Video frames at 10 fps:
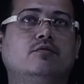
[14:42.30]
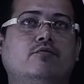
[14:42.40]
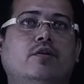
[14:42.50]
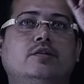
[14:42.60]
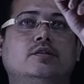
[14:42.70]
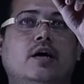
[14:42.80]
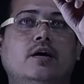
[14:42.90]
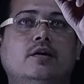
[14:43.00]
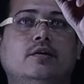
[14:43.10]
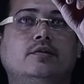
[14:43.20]
1s are
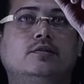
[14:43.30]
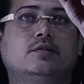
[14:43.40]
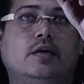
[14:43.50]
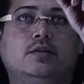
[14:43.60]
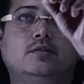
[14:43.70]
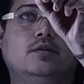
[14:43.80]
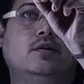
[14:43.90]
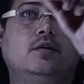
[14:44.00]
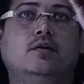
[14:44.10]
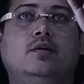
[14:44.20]
6.
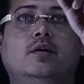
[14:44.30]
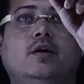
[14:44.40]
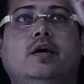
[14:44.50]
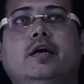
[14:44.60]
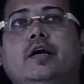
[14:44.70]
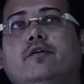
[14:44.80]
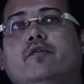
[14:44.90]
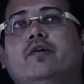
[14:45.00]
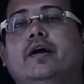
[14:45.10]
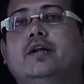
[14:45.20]
Here we
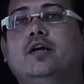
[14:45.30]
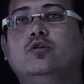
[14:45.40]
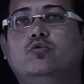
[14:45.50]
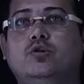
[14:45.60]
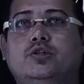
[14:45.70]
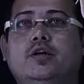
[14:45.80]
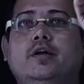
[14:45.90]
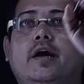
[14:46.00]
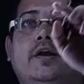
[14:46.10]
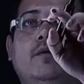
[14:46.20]
will write down the quotient,
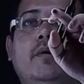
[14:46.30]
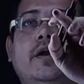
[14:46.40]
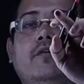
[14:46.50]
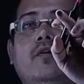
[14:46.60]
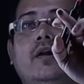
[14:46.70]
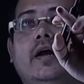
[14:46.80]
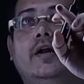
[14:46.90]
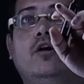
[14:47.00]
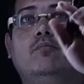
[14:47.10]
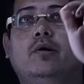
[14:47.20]
and remainder we will write
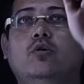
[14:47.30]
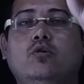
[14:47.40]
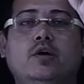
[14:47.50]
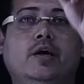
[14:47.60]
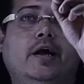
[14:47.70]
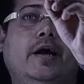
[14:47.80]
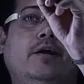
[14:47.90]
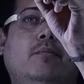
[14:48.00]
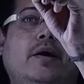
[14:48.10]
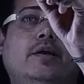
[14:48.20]
down below. 8
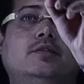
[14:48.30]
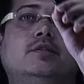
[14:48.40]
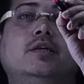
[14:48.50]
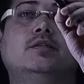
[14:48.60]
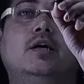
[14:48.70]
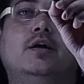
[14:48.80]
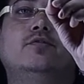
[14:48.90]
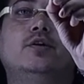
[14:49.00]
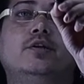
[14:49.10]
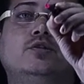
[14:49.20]
minus 6,
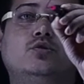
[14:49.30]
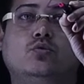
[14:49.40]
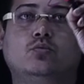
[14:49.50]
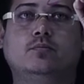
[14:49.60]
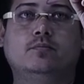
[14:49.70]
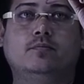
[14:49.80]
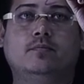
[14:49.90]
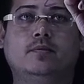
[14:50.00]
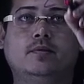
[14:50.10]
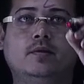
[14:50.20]
answer is 2.
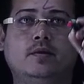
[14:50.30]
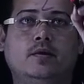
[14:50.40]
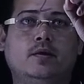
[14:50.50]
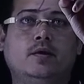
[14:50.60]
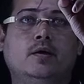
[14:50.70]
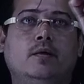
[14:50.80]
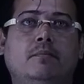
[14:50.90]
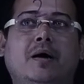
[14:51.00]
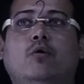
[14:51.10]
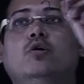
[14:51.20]

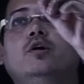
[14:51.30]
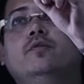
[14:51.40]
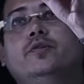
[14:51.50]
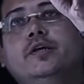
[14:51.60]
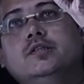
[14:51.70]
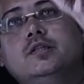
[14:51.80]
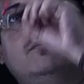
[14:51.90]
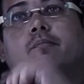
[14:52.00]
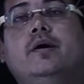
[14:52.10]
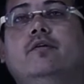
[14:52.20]
Now this
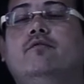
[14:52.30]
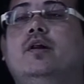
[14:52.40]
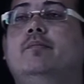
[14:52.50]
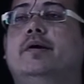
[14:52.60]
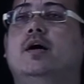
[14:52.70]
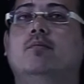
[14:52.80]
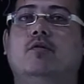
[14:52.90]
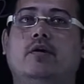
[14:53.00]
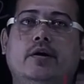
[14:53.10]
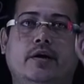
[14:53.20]
number will become
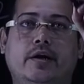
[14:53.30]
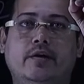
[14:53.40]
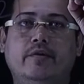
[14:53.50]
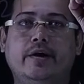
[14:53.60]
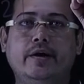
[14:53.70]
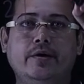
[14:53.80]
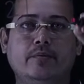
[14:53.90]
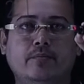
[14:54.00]
our dividend.